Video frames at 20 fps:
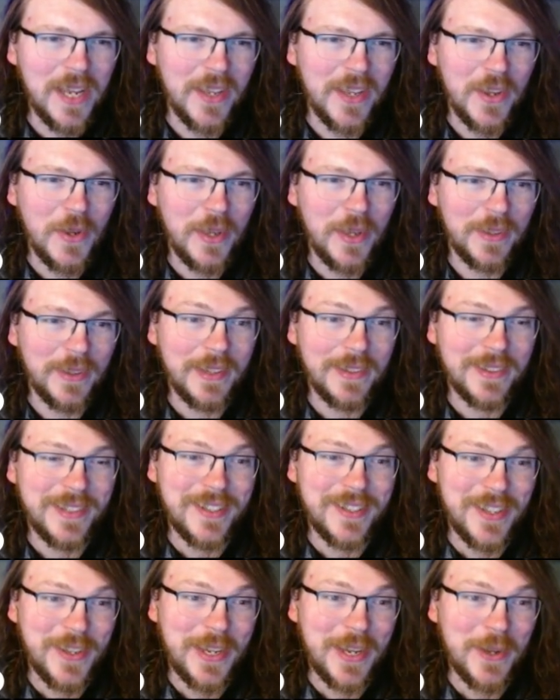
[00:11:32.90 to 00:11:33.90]
you
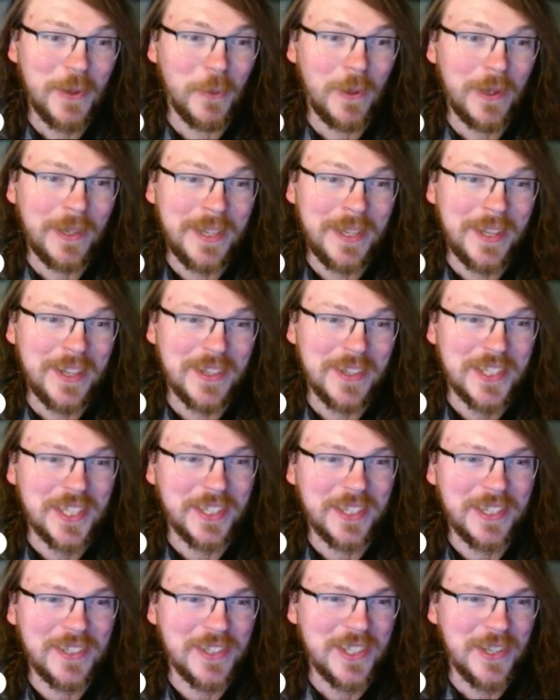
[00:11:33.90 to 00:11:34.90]
get one, and
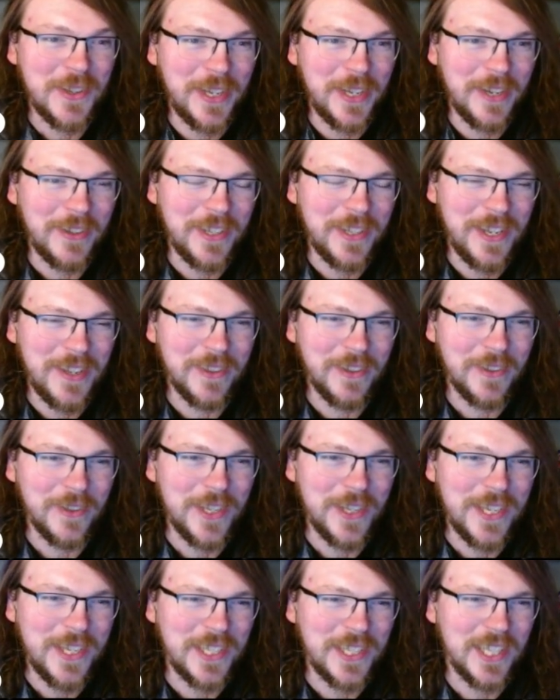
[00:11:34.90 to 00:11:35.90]
there's no guarantee
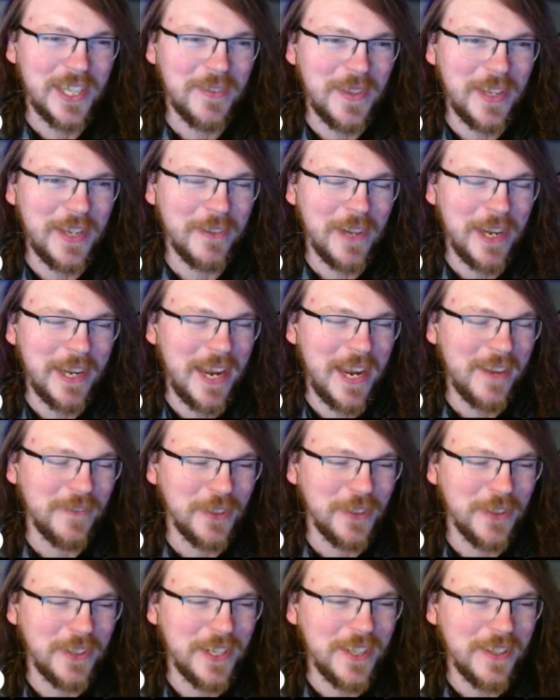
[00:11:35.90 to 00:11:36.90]
13 is going to be right
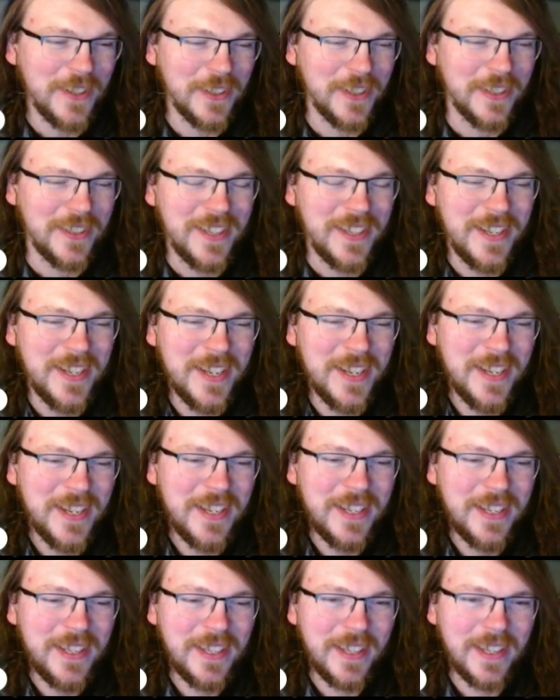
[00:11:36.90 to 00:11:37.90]
after it either.
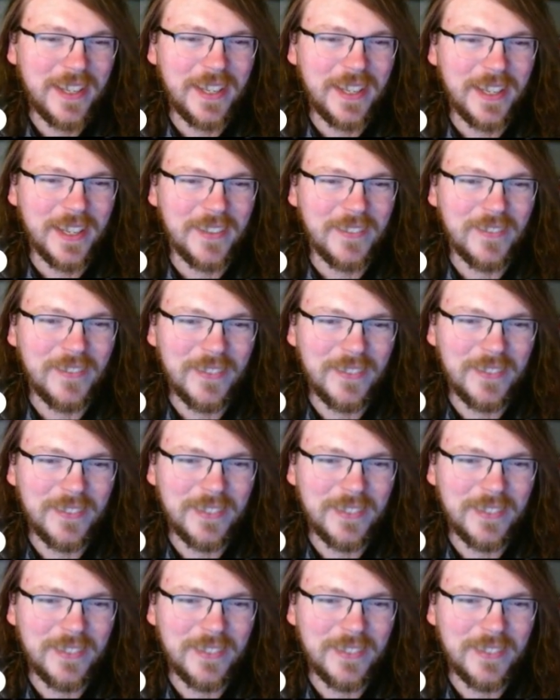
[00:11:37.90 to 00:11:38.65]
Um,